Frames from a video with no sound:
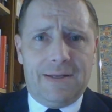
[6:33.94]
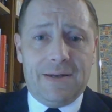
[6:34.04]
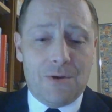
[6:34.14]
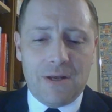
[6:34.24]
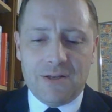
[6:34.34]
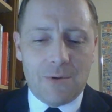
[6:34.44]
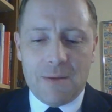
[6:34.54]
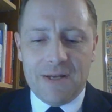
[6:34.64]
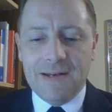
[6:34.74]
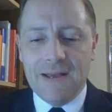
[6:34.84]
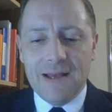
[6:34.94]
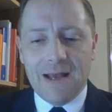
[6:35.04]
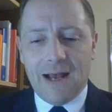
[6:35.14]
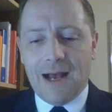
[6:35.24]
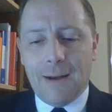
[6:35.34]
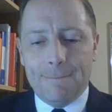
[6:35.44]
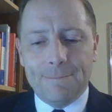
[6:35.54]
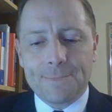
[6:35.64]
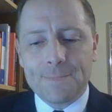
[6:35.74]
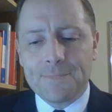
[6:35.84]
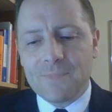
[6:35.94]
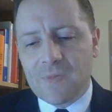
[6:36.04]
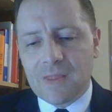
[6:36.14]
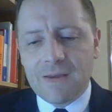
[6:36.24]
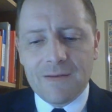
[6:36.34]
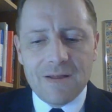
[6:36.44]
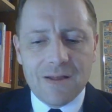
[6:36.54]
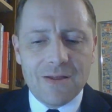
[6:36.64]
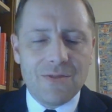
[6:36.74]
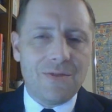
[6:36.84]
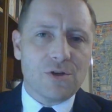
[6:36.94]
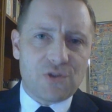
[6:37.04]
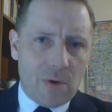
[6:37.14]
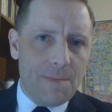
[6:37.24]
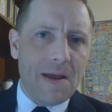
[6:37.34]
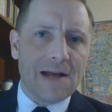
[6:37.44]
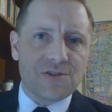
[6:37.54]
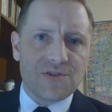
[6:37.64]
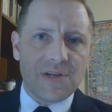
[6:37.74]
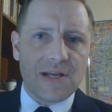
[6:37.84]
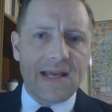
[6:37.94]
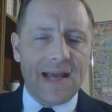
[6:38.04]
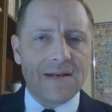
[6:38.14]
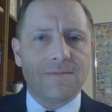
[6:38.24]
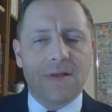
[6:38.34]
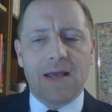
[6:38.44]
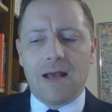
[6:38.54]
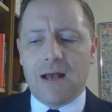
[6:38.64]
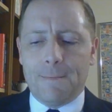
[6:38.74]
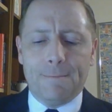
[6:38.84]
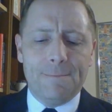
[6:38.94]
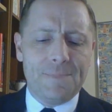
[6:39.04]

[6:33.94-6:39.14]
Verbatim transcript: you know, you know what I mean? Um, there's 20 pouches in a can. Um,